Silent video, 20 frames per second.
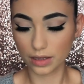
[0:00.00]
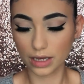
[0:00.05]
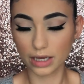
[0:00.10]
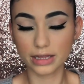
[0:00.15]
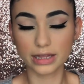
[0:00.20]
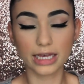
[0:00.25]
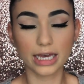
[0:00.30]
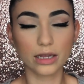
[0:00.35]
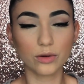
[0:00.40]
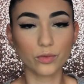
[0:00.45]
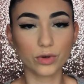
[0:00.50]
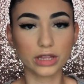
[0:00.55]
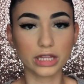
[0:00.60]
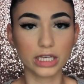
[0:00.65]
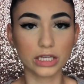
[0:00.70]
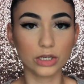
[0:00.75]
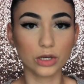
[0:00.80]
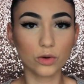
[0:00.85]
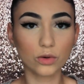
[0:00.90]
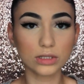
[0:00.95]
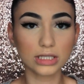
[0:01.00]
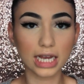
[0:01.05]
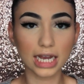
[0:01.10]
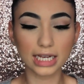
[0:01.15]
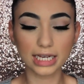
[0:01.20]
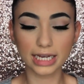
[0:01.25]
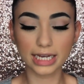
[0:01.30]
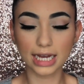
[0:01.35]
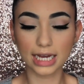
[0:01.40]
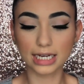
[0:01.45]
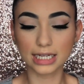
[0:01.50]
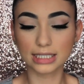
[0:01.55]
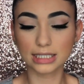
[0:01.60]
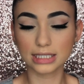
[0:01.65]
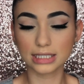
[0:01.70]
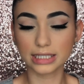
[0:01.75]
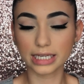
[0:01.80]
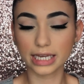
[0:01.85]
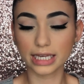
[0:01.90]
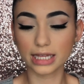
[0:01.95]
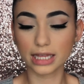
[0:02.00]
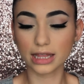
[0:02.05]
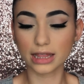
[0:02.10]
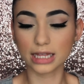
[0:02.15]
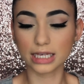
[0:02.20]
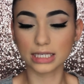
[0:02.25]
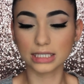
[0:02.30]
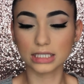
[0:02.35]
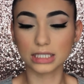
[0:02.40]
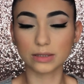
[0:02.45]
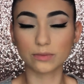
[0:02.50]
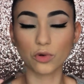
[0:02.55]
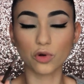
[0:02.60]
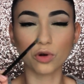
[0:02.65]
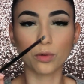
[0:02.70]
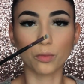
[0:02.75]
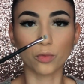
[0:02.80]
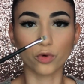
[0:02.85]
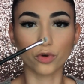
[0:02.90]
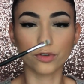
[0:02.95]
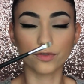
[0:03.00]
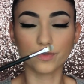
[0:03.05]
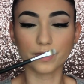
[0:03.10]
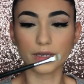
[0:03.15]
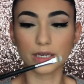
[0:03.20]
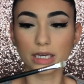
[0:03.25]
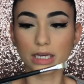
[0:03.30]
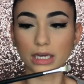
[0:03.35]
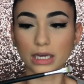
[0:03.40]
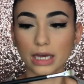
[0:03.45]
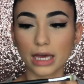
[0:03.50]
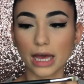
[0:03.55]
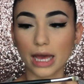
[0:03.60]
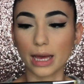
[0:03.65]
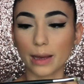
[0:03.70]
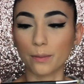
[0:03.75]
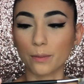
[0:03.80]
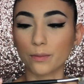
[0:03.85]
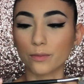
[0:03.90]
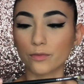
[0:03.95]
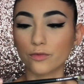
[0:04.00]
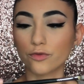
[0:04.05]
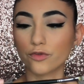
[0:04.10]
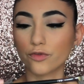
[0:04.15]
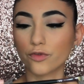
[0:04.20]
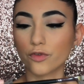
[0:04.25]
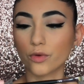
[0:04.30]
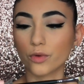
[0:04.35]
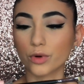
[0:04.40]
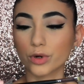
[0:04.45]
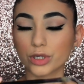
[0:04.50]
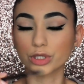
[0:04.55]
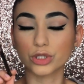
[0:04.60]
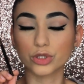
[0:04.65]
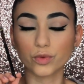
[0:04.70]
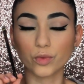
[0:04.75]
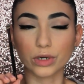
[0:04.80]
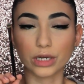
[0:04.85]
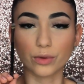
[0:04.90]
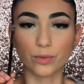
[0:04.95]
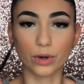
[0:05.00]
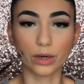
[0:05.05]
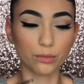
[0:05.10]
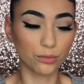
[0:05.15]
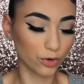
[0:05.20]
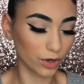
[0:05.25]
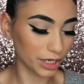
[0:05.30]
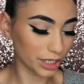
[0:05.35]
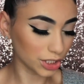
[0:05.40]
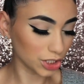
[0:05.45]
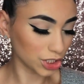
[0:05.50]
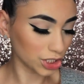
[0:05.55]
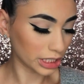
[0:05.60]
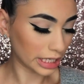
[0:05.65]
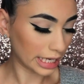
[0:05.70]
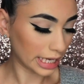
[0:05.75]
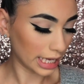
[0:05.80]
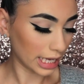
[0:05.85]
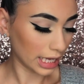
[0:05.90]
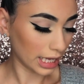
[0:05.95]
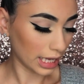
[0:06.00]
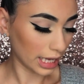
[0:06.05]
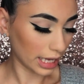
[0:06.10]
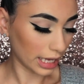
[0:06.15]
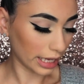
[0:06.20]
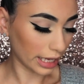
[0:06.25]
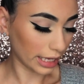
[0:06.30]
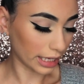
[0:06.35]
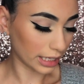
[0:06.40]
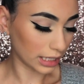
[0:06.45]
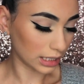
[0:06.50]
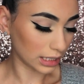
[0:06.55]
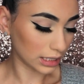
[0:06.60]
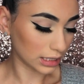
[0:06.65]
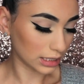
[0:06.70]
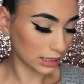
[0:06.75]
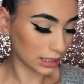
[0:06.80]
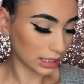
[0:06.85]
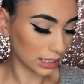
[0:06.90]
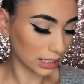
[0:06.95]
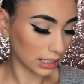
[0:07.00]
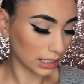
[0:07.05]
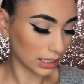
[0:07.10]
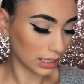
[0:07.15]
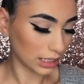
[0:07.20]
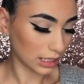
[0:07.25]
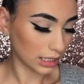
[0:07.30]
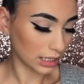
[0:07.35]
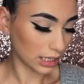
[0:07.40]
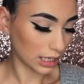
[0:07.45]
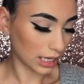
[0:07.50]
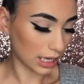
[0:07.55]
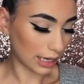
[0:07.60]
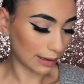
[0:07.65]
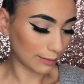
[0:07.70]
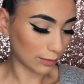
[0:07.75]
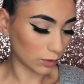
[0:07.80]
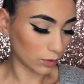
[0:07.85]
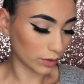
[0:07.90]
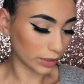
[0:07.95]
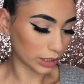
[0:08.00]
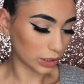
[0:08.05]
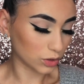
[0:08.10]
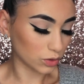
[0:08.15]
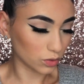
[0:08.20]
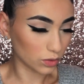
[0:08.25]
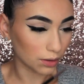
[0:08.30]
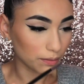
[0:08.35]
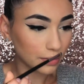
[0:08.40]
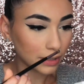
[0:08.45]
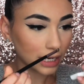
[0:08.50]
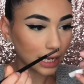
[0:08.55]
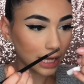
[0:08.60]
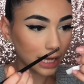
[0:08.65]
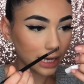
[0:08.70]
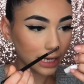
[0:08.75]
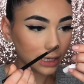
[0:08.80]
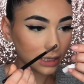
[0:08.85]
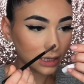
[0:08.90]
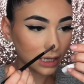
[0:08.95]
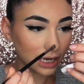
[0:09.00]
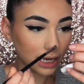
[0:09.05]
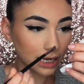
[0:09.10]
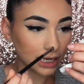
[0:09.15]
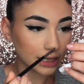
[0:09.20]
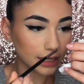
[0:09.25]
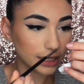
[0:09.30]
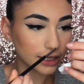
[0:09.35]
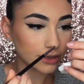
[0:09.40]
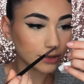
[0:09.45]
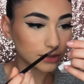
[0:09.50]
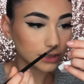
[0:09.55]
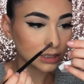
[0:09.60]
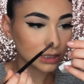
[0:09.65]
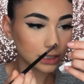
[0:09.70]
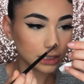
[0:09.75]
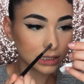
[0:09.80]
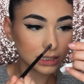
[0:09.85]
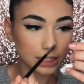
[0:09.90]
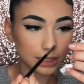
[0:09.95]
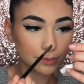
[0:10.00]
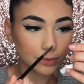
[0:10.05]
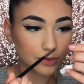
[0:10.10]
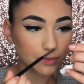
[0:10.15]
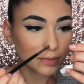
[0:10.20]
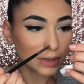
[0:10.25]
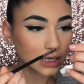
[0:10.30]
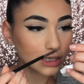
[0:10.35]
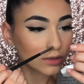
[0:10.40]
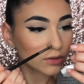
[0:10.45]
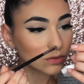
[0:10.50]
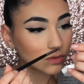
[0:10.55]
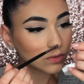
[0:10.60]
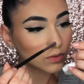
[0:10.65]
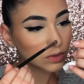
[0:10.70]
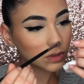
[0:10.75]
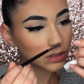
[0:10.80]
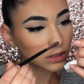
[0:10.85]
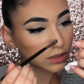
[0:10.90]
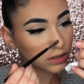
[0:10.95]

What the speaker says: And then with the nose highlight, I like to take this small Morphe M421 brush, and I'm going to apply the highlighter to the tip of my nose